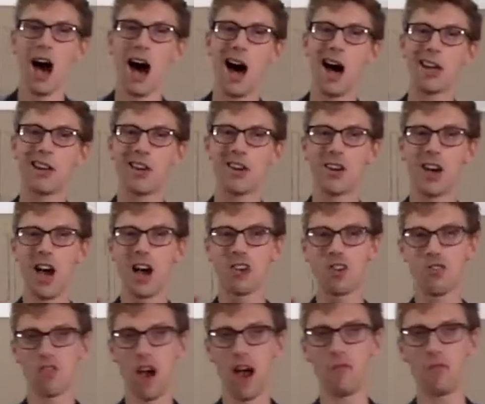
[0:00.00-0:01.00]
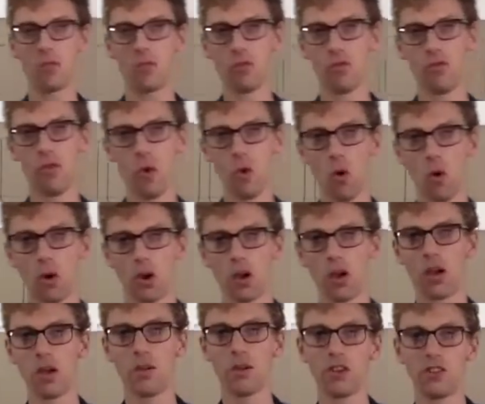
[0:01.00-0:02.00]
I'd look at a gravel fork,
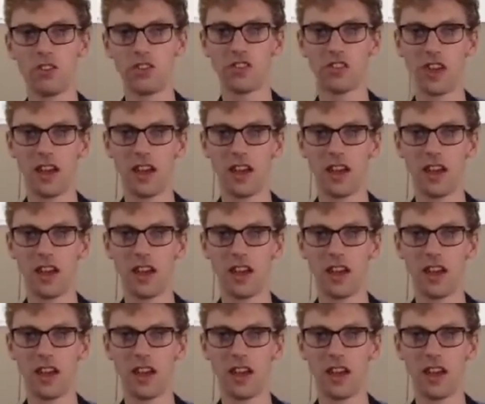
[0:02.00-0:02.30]
because it's